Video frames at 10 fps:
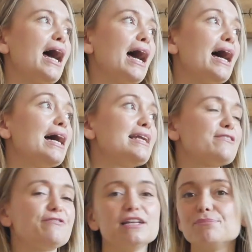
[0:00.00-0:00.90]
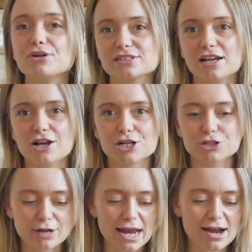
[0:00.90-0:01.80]
and flip books are a
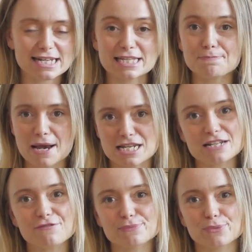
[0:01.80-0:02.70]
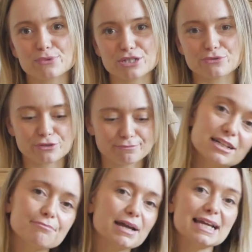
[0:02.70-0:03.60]
great idea, especially for small children. Number